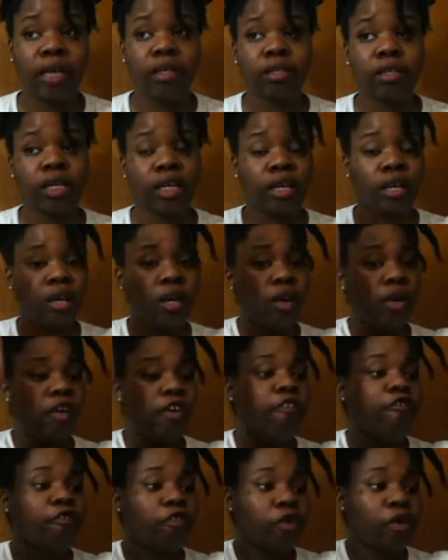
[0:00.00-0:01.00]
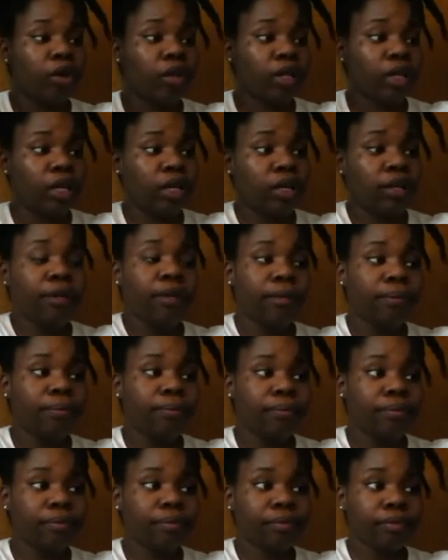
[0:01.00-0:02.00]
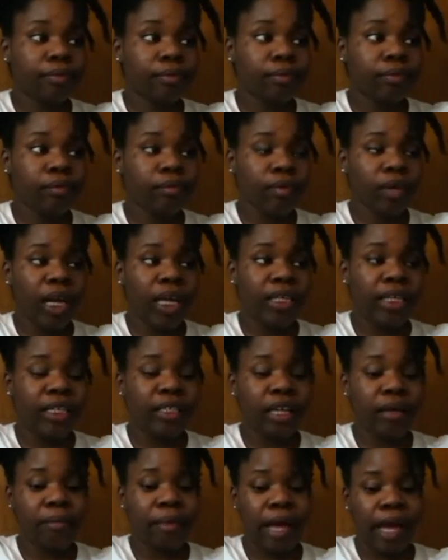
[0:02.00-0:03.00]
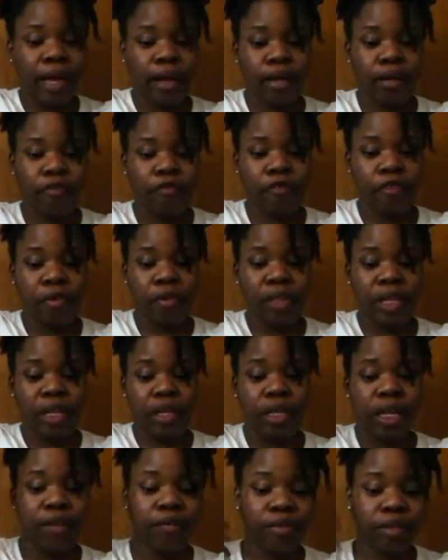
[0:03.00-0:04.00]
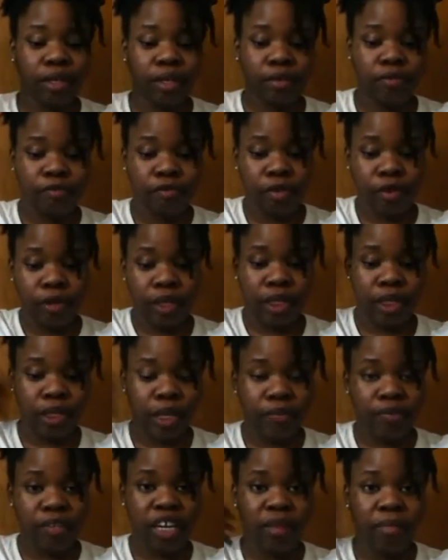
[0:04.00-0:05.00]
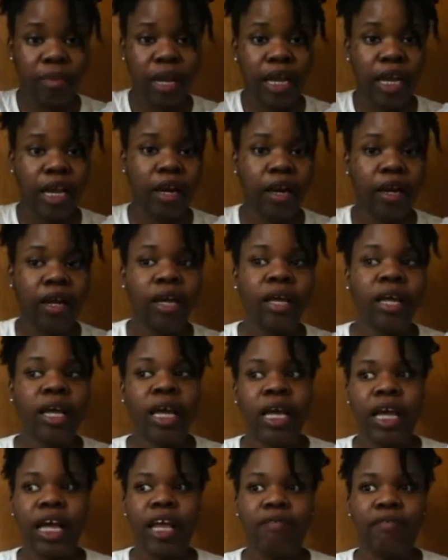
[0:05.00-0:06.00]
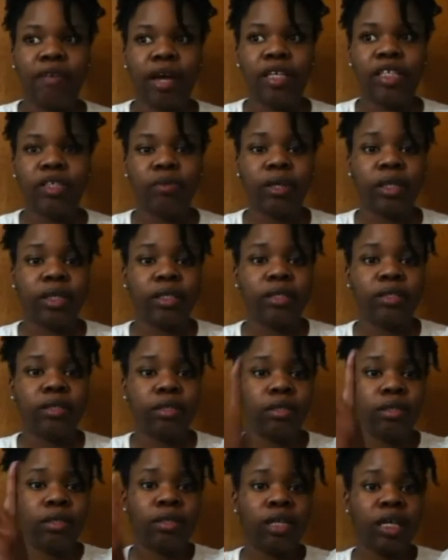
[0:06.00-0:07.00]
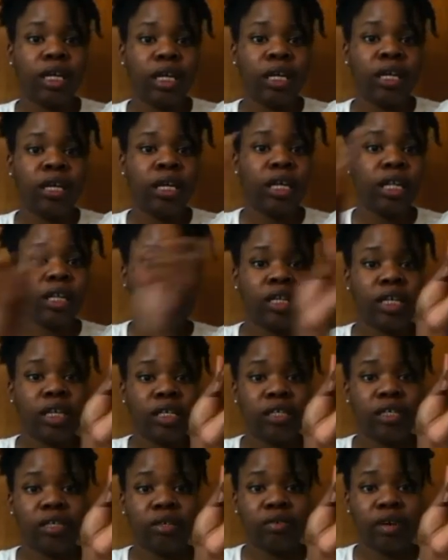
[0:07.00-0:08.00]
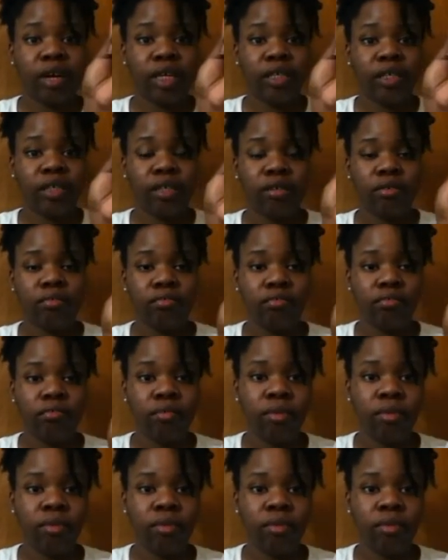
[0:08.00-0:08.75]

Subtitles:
actually, for the I take that back. For this left side of my hair, if I twist in this direction,